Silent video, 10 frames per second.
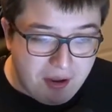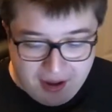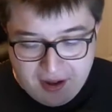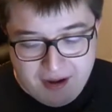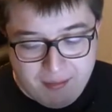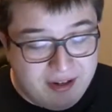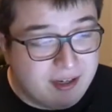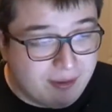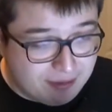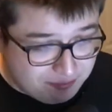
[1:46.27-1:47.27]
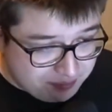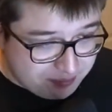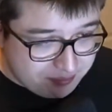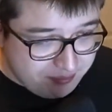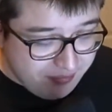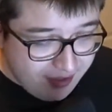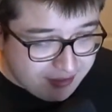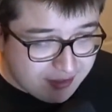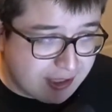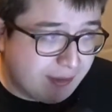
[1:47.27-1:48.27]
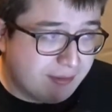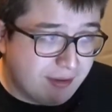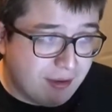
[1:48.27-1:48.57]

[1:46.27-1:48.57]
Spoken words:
But anyway, talk about